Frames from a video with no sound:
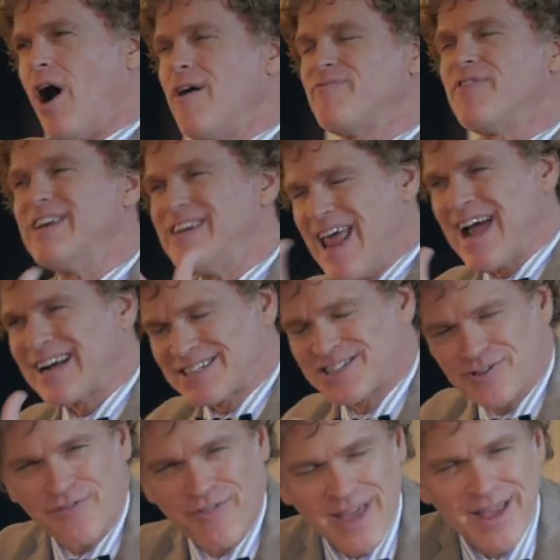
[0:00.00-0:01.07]
of the
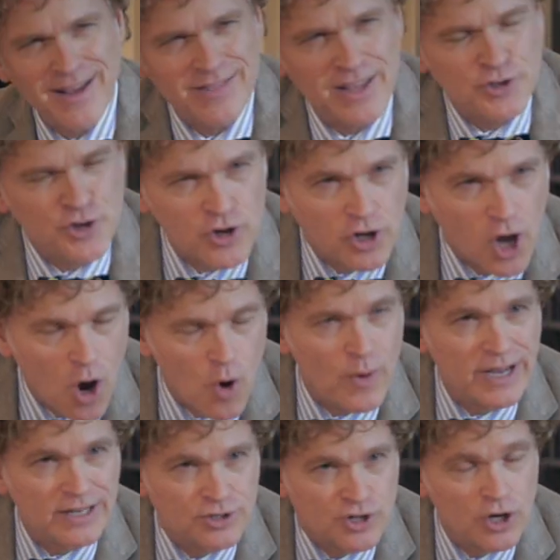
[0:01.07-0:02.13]
next thing that you're
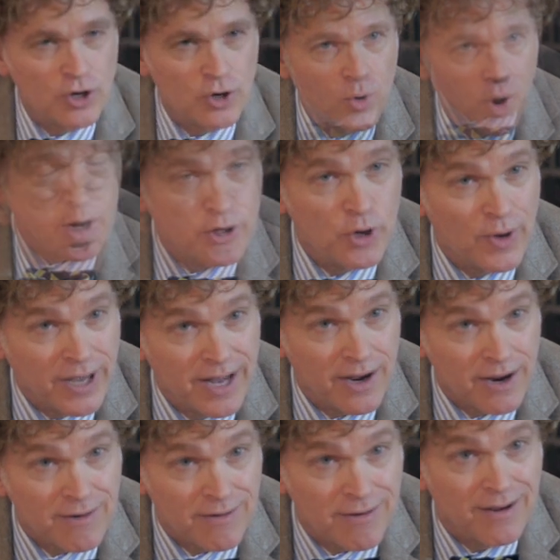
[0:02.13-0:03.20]
going to. Are you
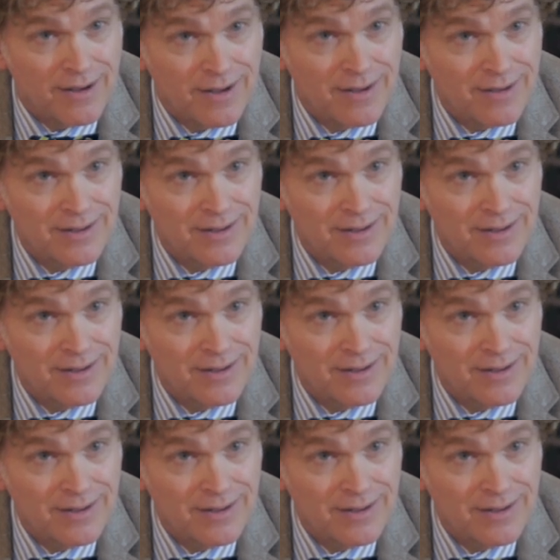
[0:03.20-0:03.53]
here? Yes.